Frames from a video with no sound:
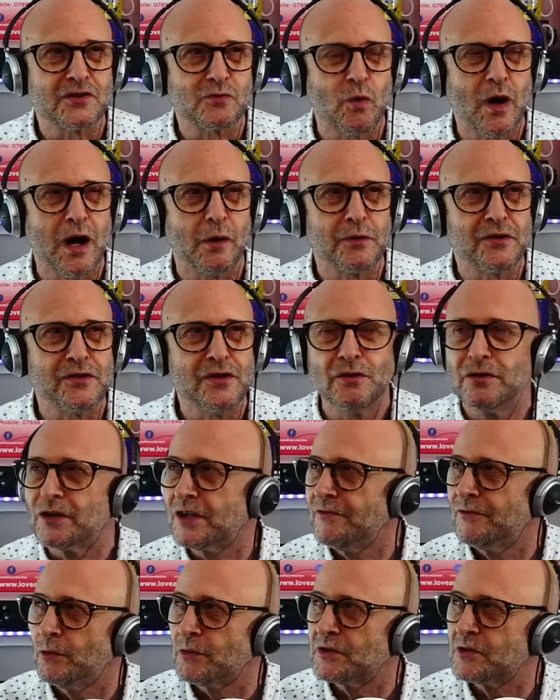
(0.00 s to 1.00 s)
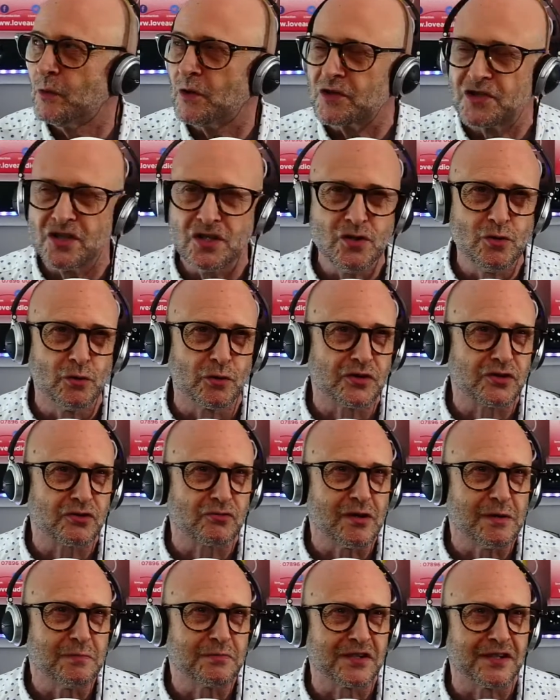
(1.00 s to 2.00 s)
well with you. Looking forward to watching your
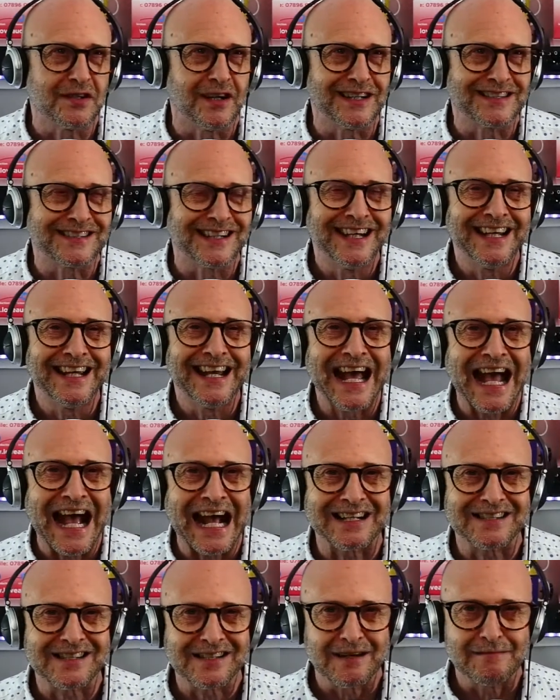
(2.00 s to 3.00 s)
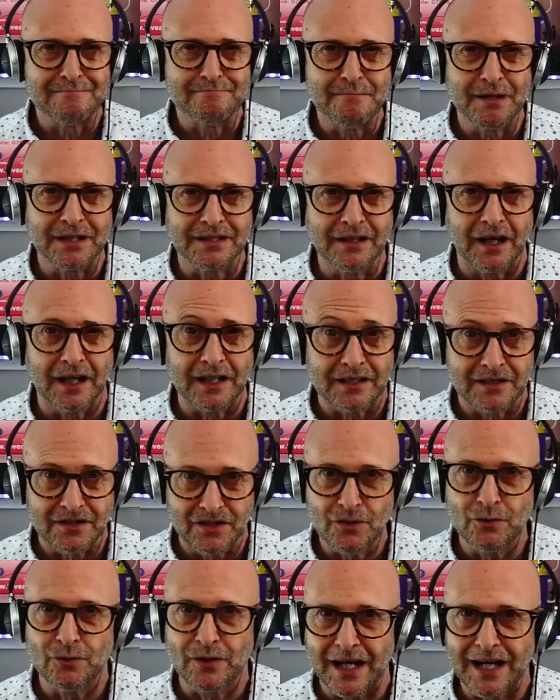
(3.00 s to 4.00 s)
stream tonight at midnight
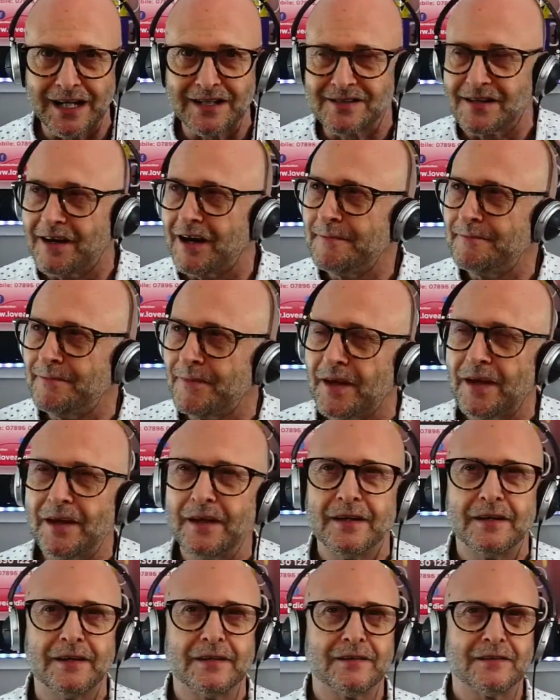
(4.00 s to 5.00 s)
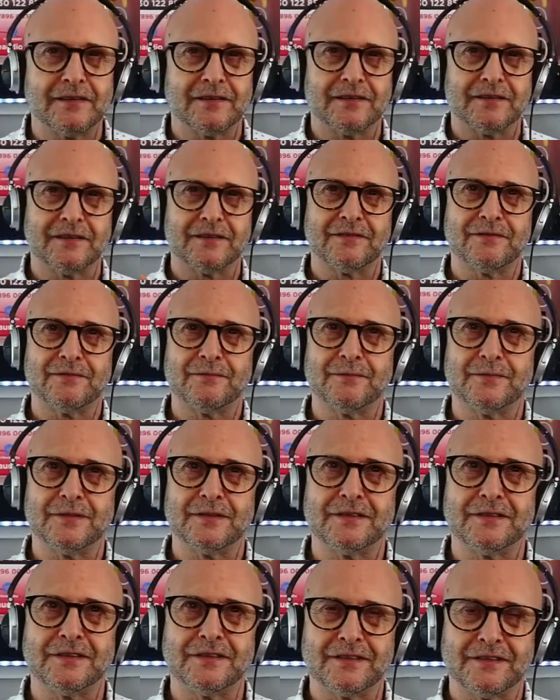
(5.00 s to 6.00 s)
UK time.
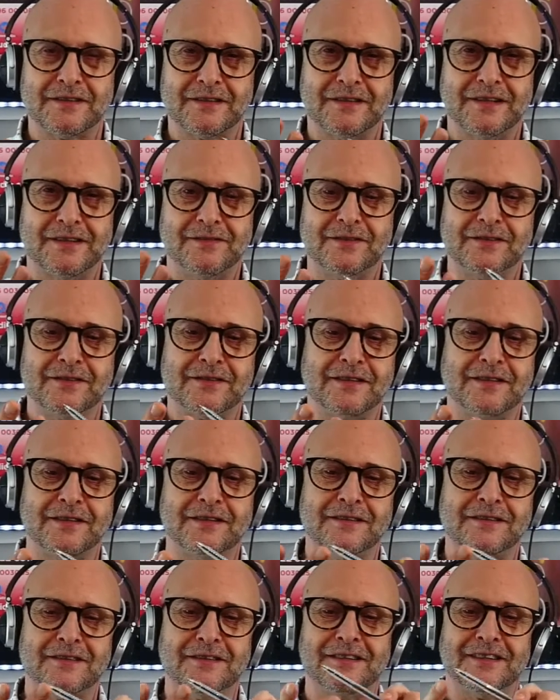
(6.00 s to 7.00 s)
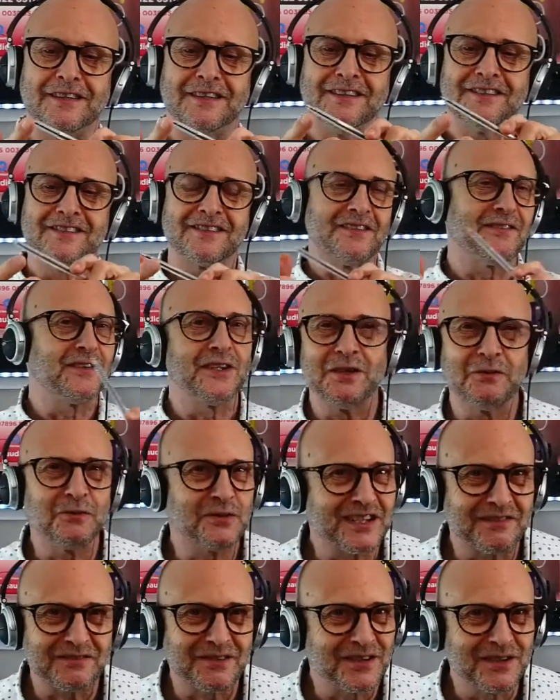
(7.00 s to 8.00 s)
Midnight, 11, 10, 9, 8, 7. I always
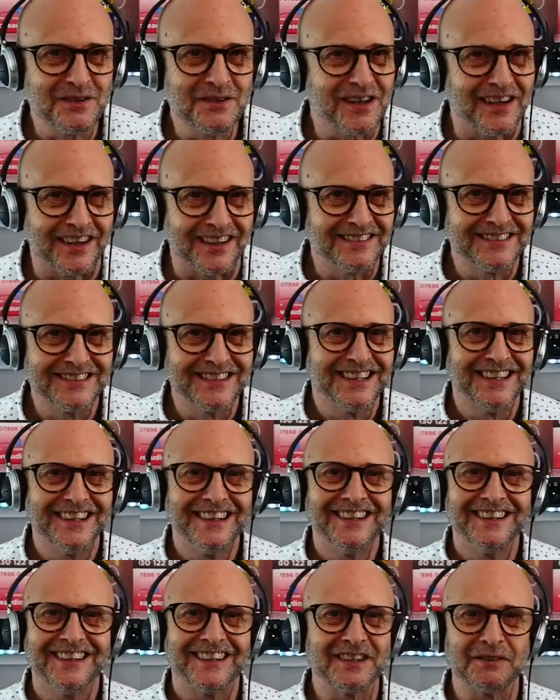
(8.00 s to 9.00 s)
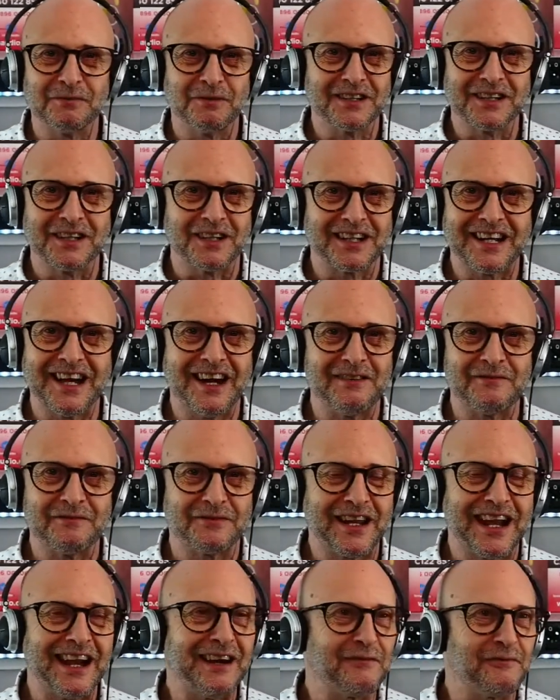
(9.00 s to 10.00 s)
have to do that. I don't know why to go
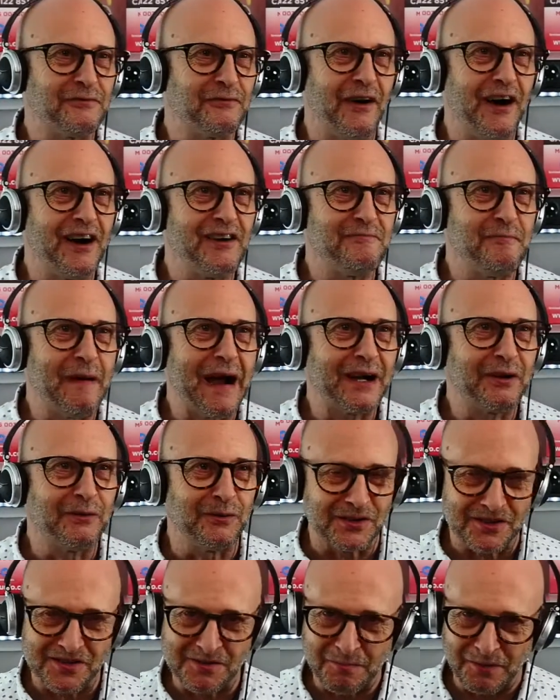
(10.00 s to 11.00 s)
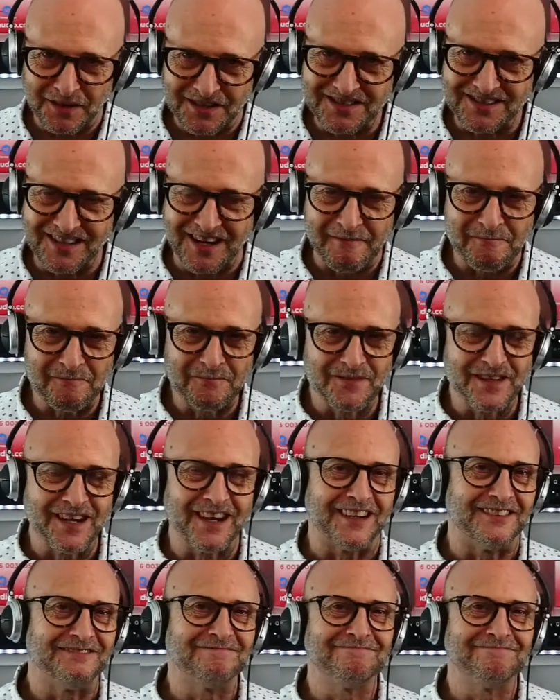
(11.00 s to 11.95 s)
count 5 backwards, but yeah.